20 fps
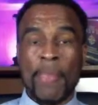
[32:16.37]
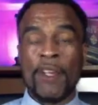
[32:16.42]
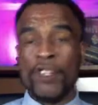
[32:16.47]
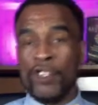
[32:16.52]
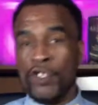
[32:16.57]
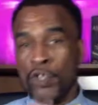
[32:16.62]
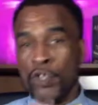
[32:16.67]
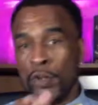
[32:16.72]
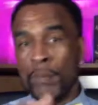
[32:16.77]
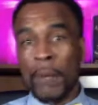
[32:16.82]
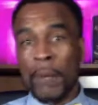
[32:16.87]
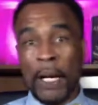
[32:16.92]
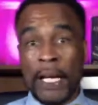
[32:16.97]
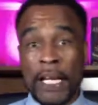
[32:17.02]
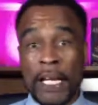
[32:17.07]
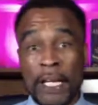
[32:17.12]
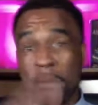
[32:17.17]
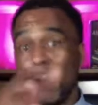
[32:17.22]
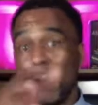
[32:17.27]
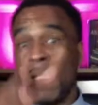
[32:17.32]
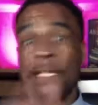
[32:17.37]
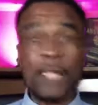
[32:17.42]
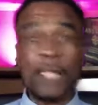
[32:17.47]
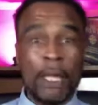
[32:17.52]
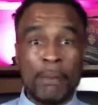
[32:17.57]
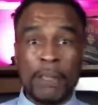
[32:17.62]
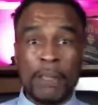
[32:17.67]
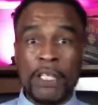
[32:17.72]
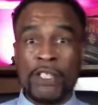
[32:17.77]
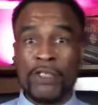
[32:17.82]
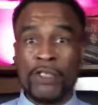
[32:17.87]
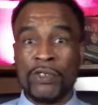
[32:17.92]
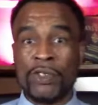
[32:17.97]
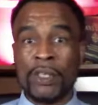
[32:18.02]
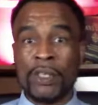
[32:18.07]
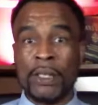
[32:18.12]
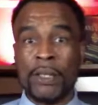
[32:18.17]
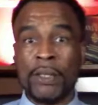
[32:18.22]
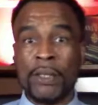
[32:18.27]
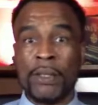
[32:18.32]
he? He might not be
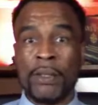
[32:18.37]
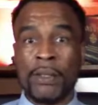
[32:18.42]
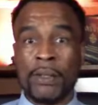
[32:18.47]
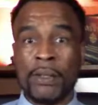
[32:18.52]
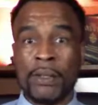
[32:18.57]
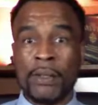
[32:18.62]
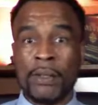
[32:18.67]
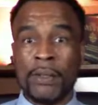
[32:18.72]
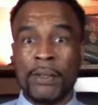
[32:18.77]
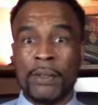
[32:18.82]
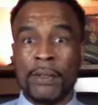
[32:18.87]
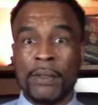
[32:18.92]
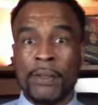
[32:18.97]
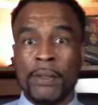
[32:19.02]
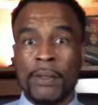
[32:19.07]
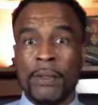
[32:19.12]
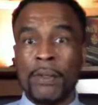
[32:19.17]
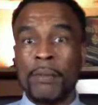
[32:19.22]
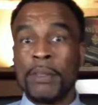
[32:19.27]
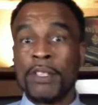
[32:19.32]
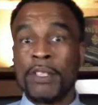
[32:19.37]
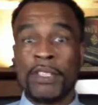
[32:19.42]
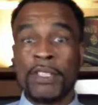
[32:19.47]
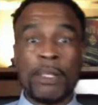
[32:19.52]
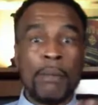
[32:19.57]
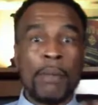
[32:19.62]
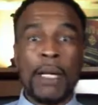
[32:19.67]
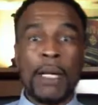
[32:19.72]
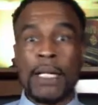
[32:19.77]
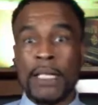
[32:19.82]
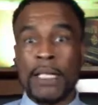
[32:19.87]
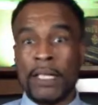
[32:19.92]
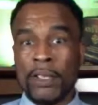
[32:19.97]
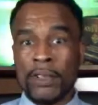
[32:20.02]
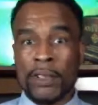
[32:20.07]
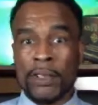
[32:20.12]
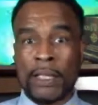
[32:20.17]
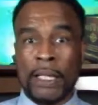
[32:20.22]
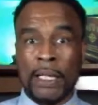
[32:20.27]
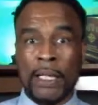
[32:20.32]
using it, but somebody
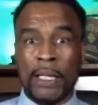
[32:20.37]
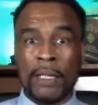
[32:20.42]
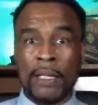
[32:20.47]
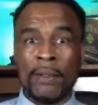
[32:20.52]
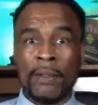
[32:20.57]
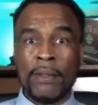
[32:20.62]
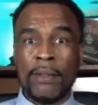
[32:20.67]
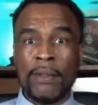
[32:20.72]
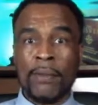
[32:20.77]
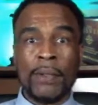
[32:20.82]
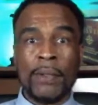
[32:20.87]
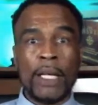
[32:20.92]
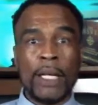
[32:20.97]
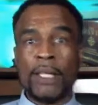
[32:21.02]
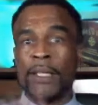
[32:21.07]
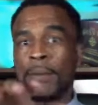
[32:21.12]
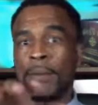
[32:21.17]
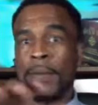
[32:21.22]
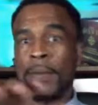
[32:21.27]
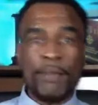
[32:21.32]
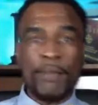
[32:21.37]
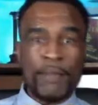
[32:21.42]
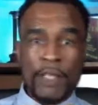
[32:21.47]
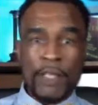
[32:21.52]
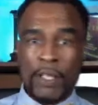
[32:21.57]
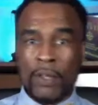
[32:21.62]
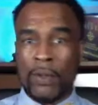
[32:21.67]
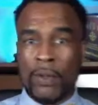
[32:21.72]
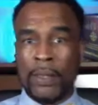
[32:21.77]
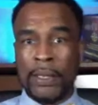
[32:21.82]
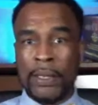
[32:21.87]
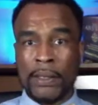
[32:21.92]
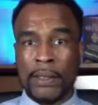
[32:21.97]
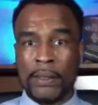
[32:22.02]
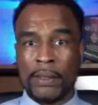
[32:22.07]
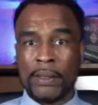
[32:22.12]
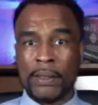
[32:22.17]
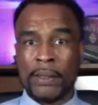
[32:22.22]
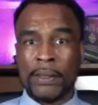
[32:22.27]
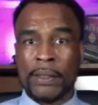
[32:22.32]
else can without him even knowing it.
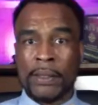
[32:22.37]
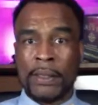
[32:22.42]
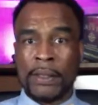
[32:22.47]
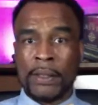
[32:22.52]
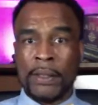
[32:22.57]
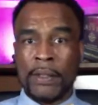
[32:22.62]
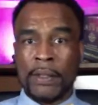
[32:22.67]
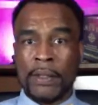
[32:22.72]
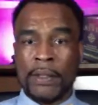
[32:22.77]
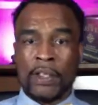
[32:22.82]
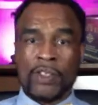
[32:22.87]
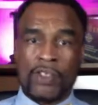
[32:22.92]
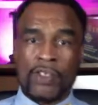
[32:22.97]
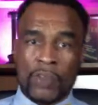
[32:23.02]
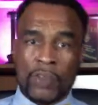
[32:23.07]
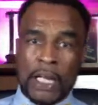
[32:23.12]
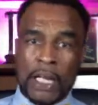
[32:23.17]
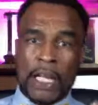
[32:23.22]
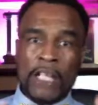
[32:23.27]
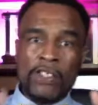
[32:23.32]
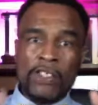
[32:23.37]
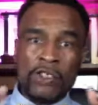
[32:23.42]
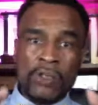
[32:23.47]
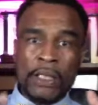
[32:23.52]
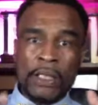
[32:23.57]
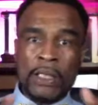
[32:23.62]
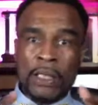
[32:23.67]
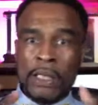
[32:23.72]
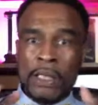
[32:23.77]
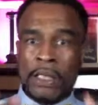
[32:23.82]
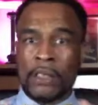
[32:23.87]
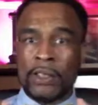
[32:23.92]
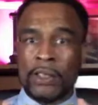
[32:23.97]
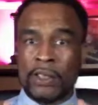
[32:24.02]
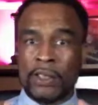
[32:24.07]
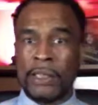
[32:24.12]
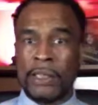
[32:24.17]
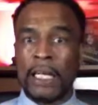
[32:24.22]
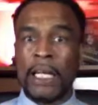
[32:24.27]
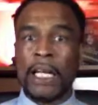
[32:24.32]
So guys, you need to
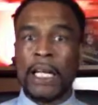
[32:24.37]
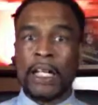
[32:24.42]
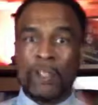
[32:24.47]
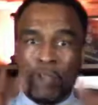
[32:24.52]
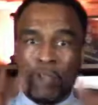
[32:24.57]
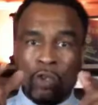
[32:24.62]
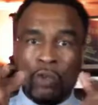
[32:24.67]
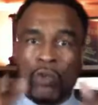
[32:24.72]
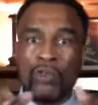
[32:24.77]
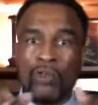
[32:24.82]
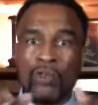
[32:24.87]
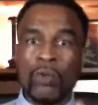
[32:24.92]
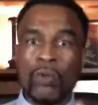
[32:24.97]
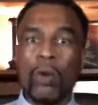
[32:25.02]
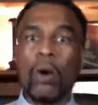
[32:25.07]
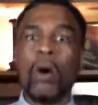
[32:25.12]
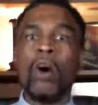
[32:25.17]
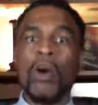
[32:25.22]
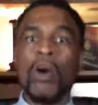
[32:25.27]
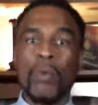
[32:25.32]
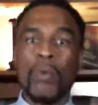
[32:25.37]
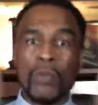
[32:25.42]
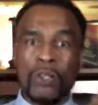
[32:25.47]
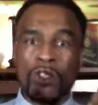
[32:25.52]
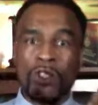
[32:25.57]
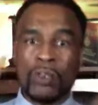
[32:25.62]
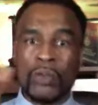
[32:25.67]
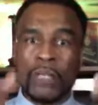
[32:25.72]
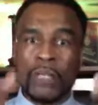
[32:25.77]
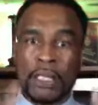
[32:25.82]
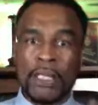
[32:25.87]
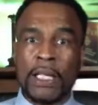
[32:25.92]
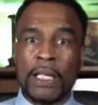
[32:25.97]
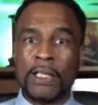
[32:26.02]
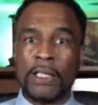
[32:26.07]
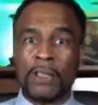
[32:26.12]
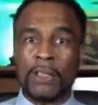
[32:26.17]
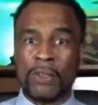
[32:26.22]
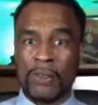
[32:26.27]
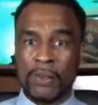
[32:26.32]
understand who you are and what you
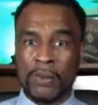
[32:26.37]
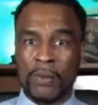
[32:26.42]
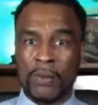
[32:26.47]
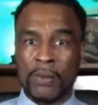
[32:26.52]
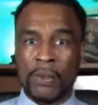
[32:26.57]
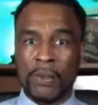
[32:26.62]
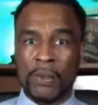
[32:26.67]
connected to.